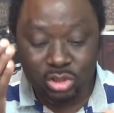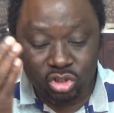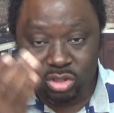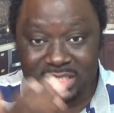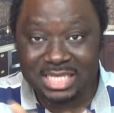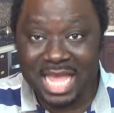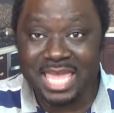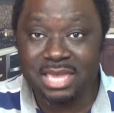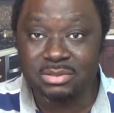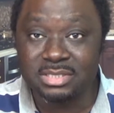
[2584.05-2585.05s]
You are
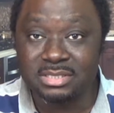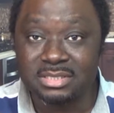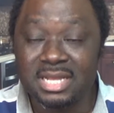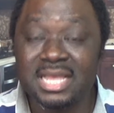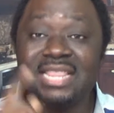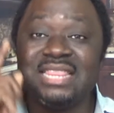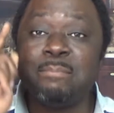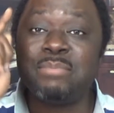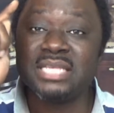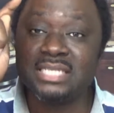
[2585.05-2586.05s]
short-circuiting
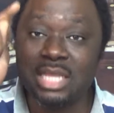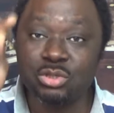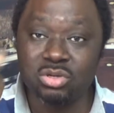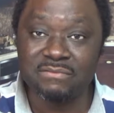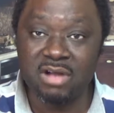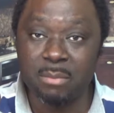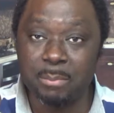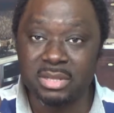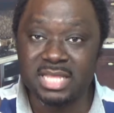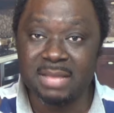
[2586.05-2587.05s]
the blessing that should have
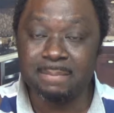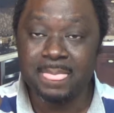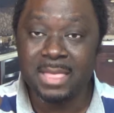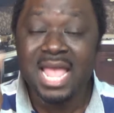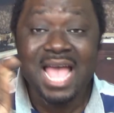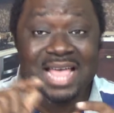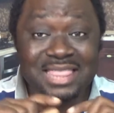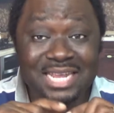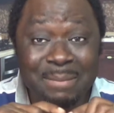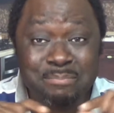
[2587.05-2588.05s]
come upon them.
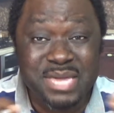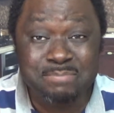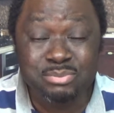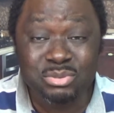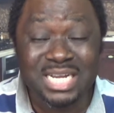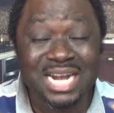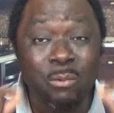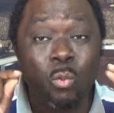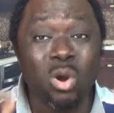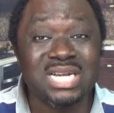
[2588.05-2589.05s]
And there are people, there
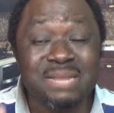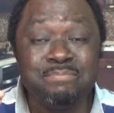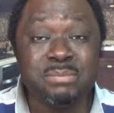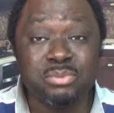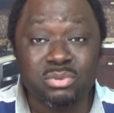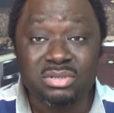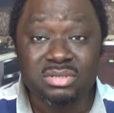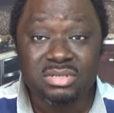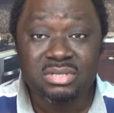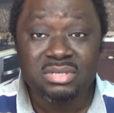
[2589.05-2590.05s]
are worldly people
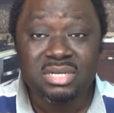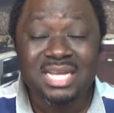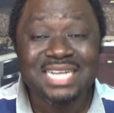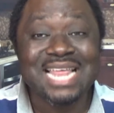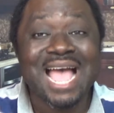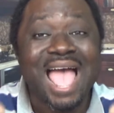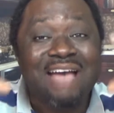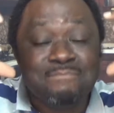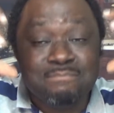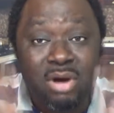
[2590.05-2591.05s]
that
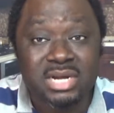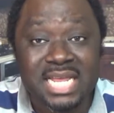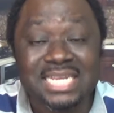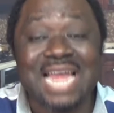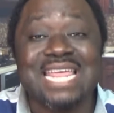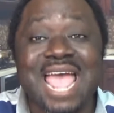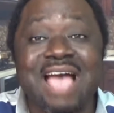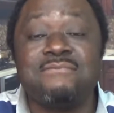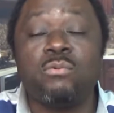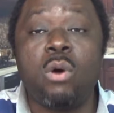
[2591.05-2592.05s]
have money, that they
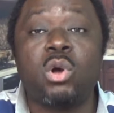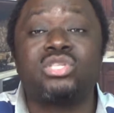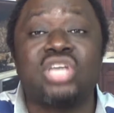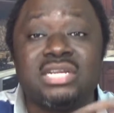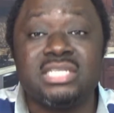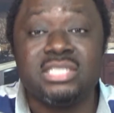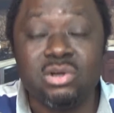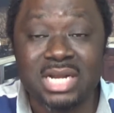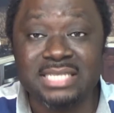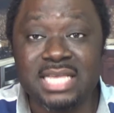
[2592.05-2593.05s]
have what we call charity
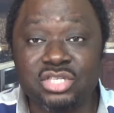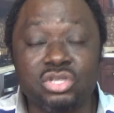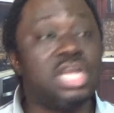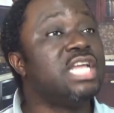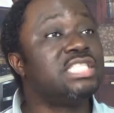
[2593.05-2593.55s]
organization.